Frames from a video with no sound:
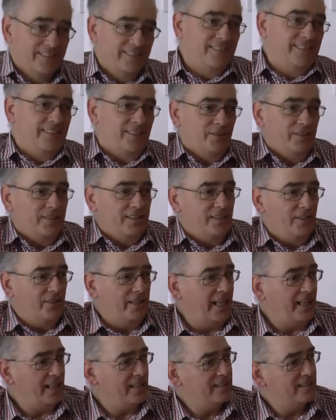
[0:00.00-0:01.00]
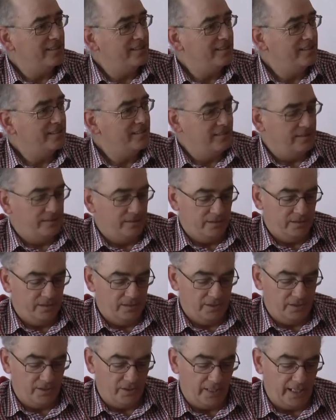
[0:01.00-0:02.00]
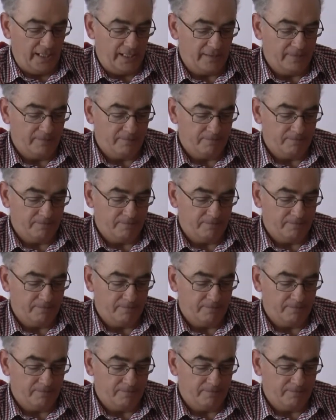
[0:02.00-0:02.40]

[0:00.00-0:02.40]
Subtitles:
you know, not yet. Not yet.